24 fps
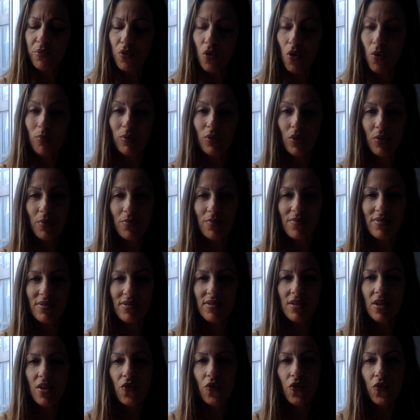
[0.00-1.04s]

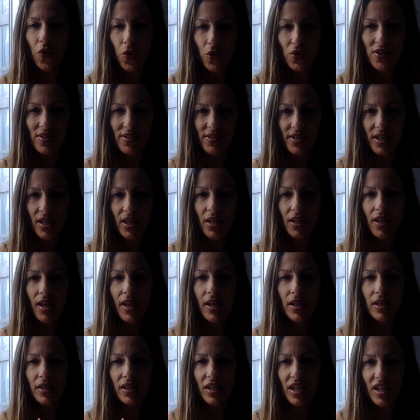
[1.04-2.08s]
problems focusing
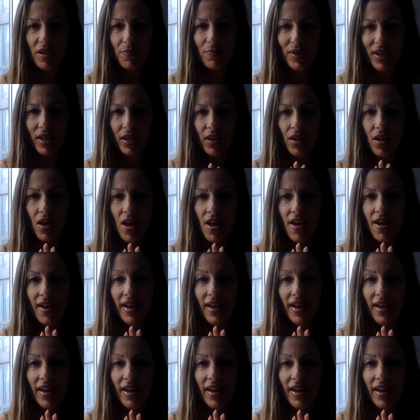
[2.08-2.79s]
and keeping